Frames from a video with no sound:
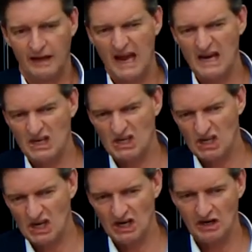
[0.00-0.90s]

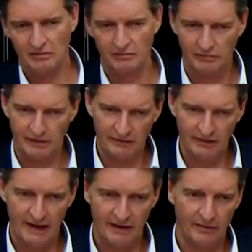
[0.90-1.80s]
aging.
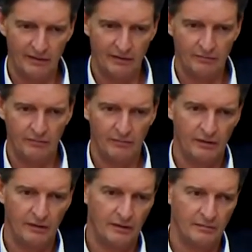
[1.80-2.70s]
This area
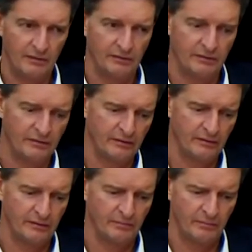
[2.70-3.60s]
is
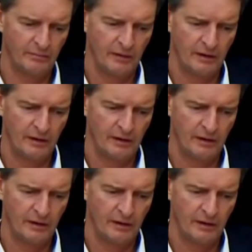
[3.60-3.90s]
an